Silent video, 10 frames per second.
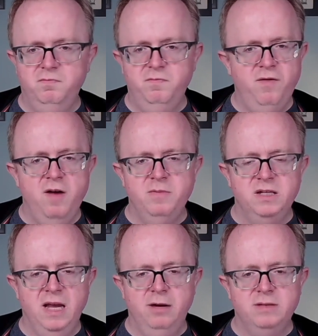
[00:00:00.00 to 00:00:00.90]
5 minutes
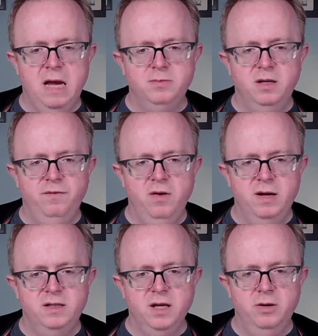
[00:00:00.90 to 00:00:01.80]
later it was absolutely fine.
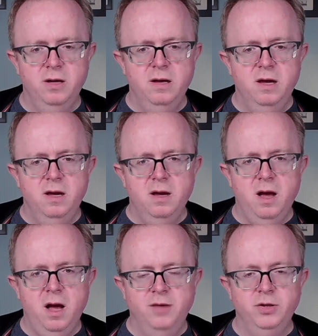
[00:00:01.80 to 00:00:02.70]
So
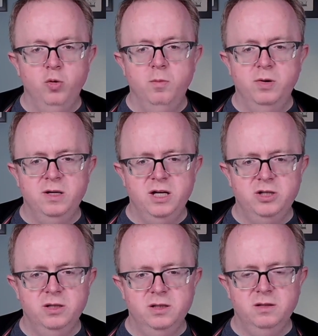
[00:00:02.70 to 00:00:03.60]
under normal
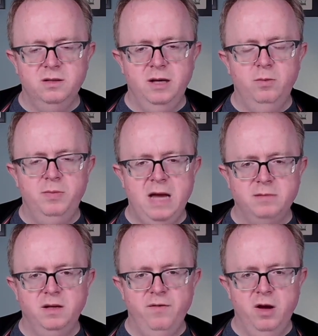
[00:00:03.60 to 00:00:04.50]
conditions it will be
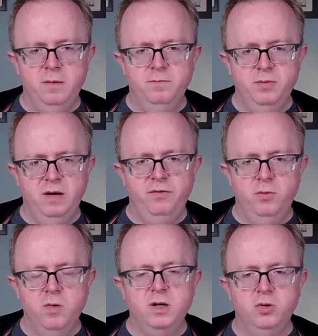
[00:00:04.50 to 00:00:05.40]
absolutely fine, but if
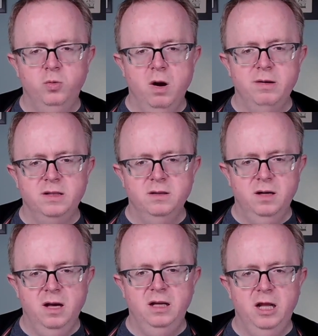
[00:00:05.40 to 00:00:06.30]
you're at all worried,
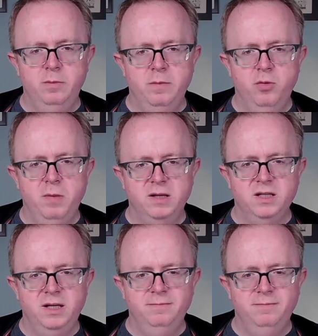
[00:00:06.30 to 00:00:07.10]
a little bit more putty.